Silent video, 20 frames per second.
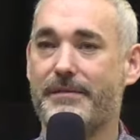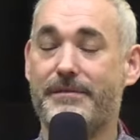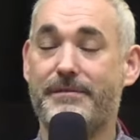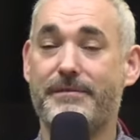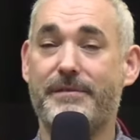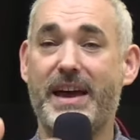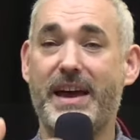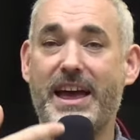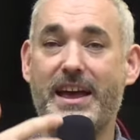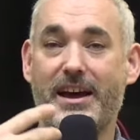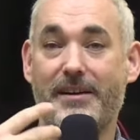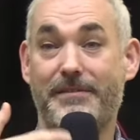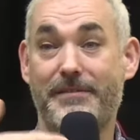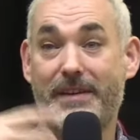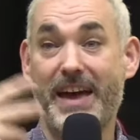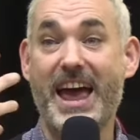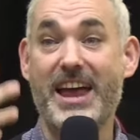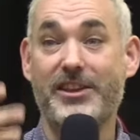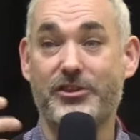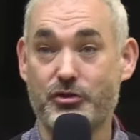
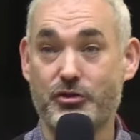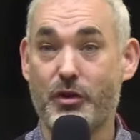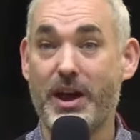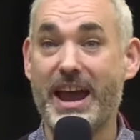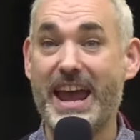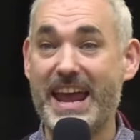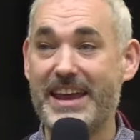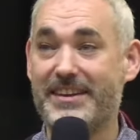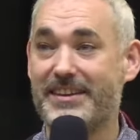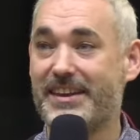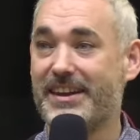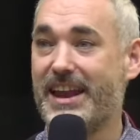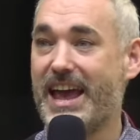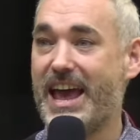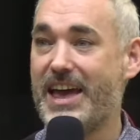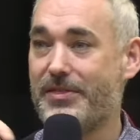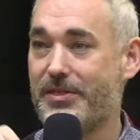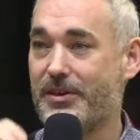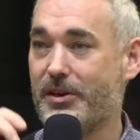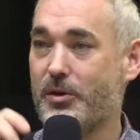fair trade and
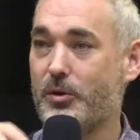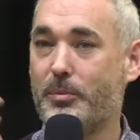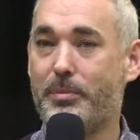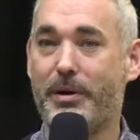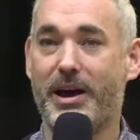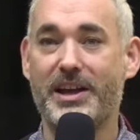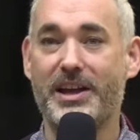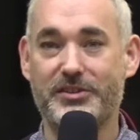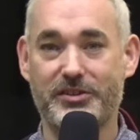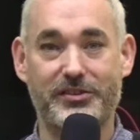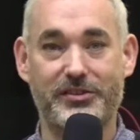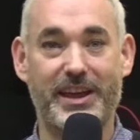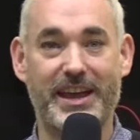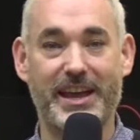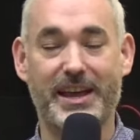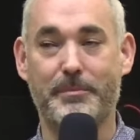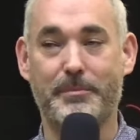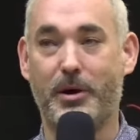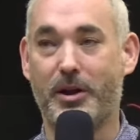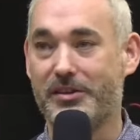ethical
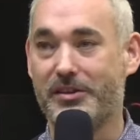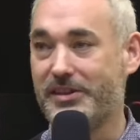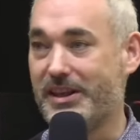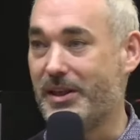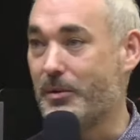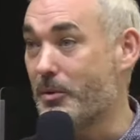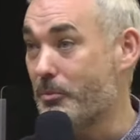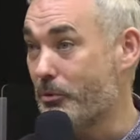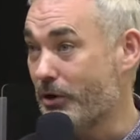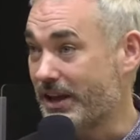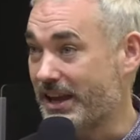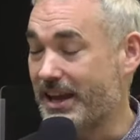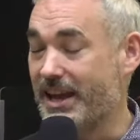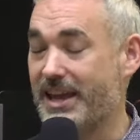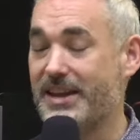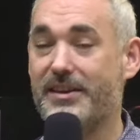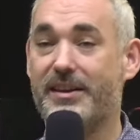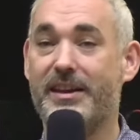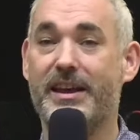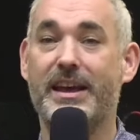purchasing policy that we're bringing
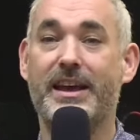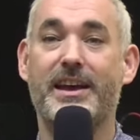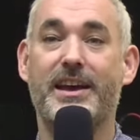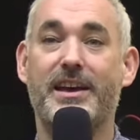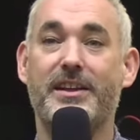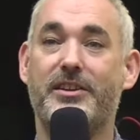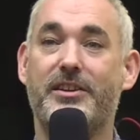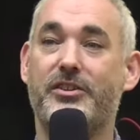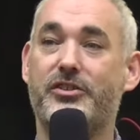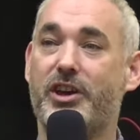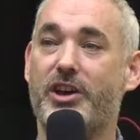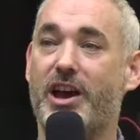in to